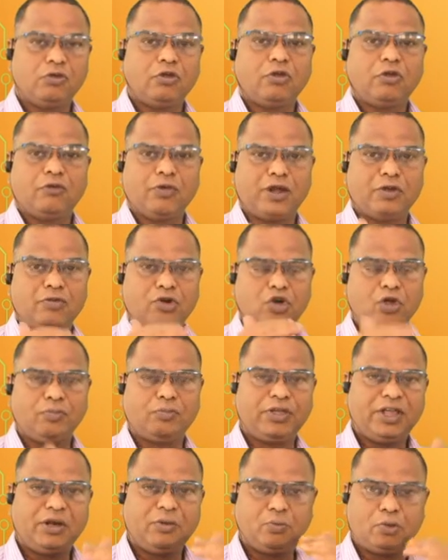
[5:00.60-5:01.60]
When one of
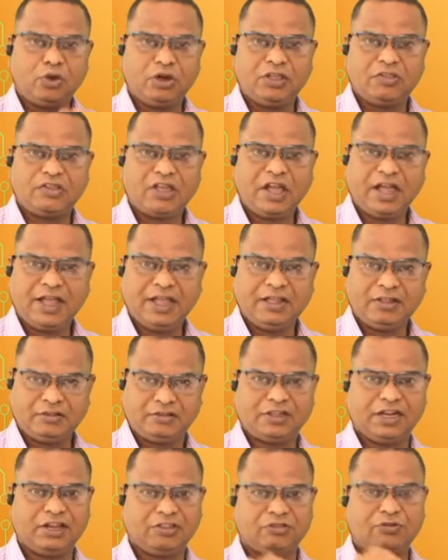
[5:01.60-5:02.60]
the input is
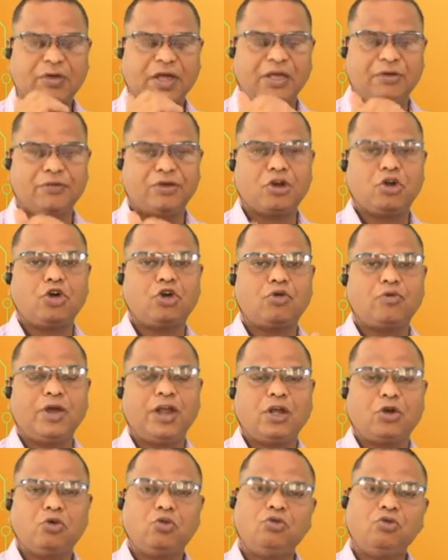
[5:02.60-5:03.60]
high, that is y1 or
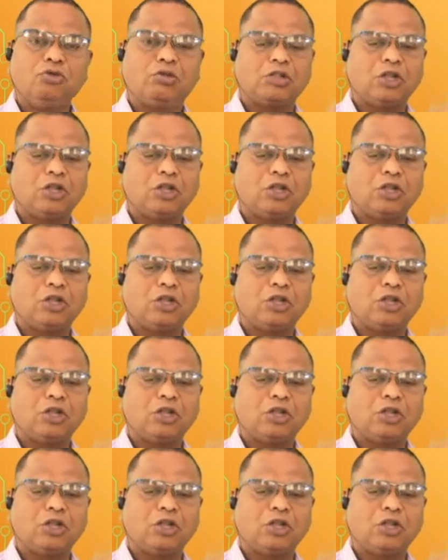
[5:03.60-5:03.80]
y2, the